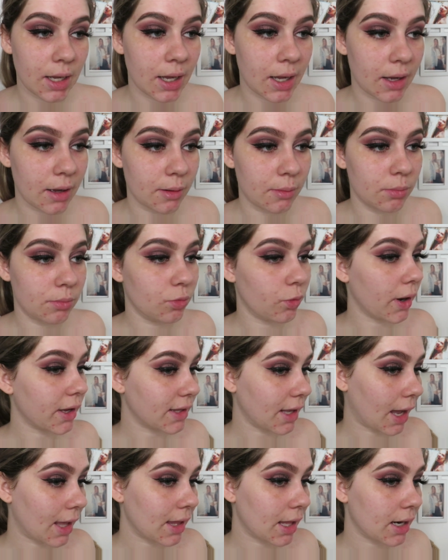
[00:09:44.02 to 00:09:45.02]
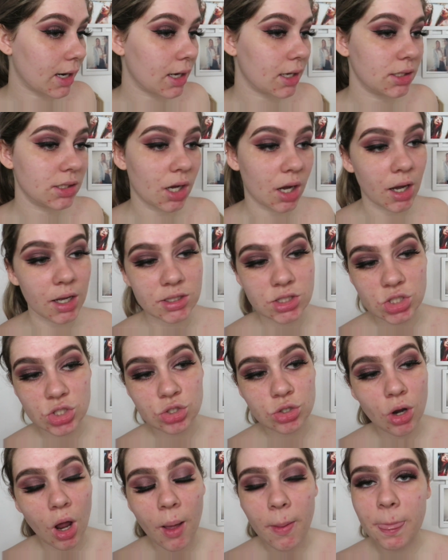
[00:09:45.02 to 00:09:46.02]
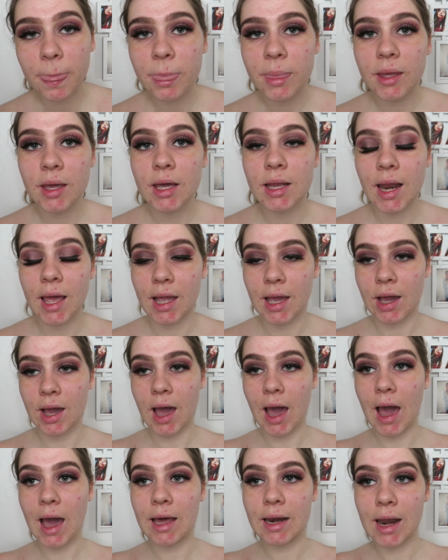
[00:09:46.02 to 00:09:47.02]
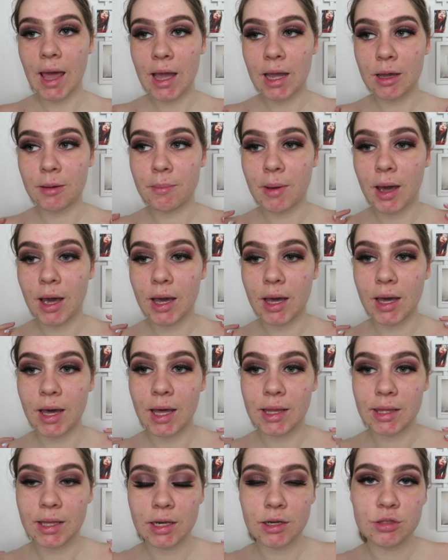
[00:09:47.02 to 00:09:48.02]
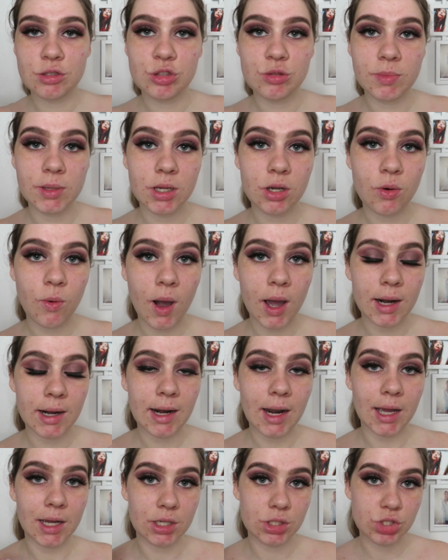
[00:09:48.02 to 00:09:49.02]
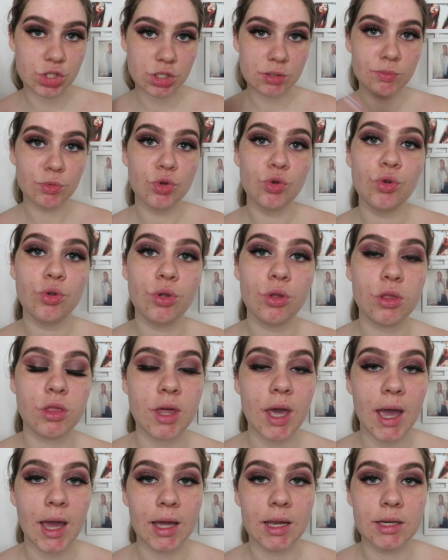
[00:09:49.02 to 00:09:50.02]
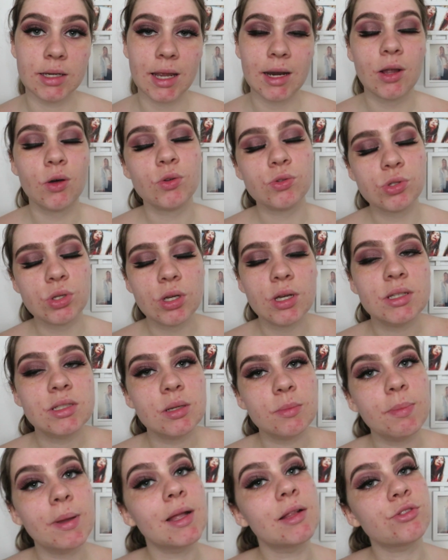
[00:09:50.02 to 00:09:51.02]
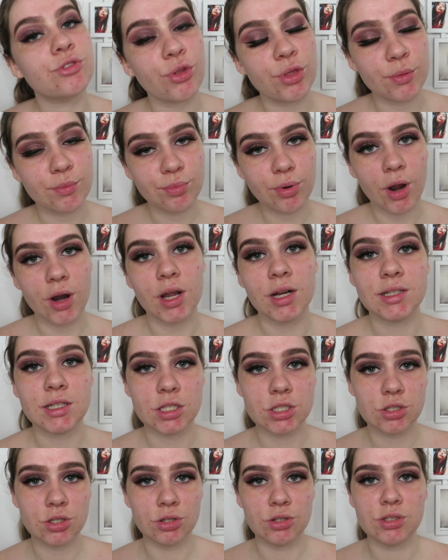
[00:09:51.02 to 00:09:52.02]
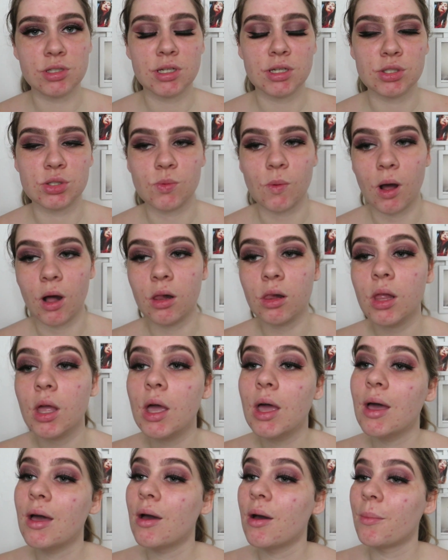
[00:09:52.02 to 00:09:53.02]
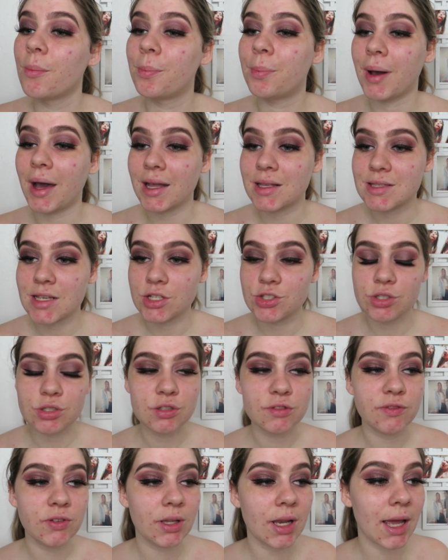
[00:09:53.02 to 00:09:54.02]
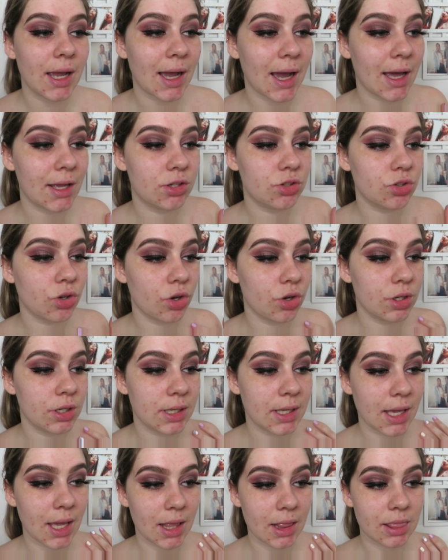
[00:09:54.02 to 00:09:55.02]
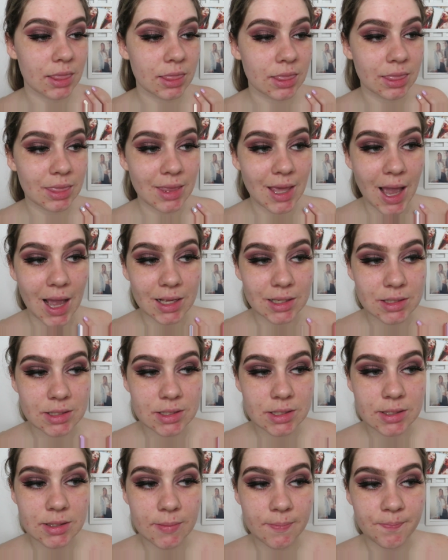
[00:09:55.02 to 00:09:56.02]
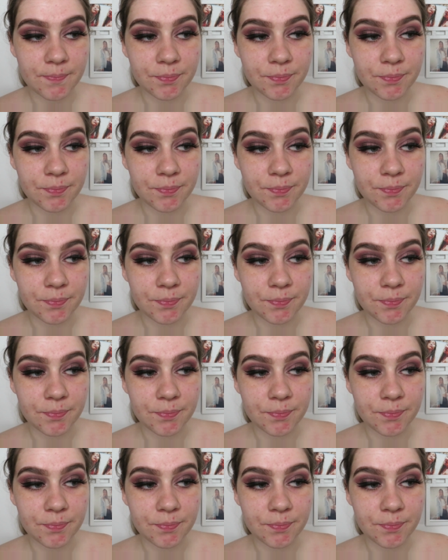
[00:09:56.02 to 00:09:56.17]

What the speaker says: winged eyeliner. Yeah, it's not the, like, I like my eyeliner to be quite like smooth, and also it depends on the product that you're using as well, but I just feel like I don't get that